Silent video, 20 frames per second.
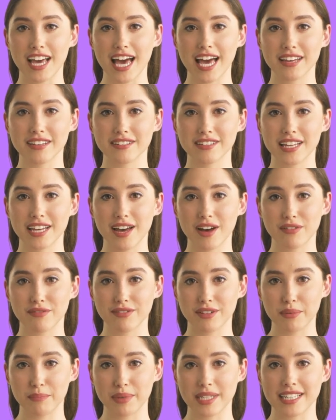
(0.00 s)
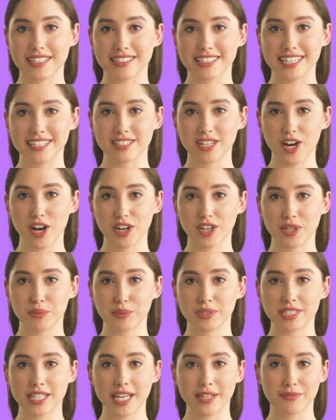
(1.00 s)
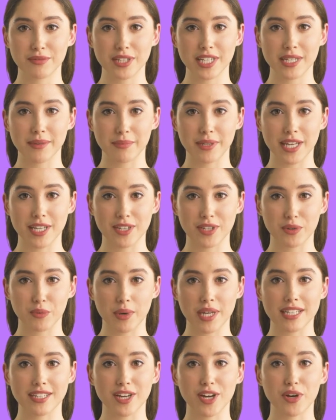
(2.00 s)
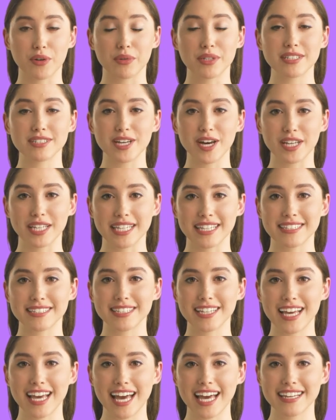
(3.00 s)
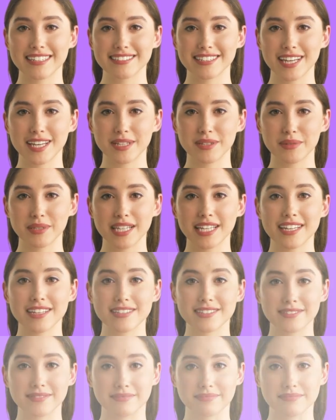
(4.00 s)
and see how a few minutes is all it would take for you to be on your way to always talking to the highest value leads.